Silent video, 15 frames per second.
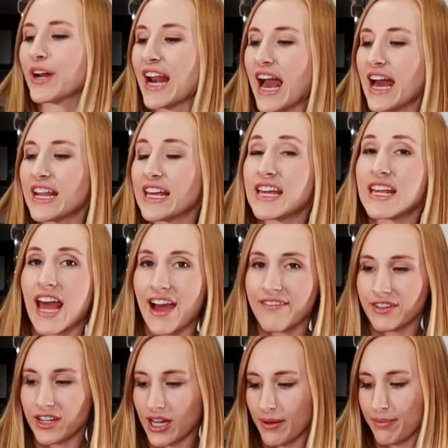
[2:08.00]
We're gonna add in
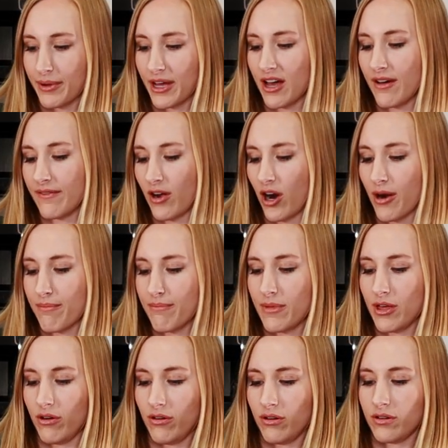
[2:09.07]
half a cup of our
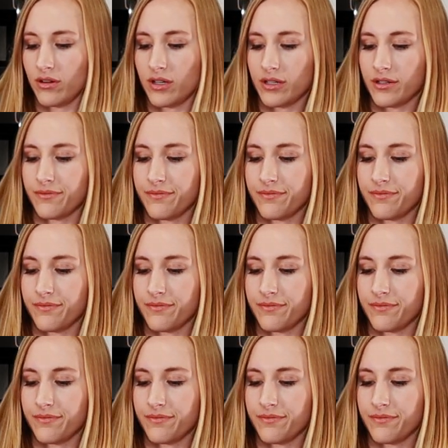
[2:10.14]
milk.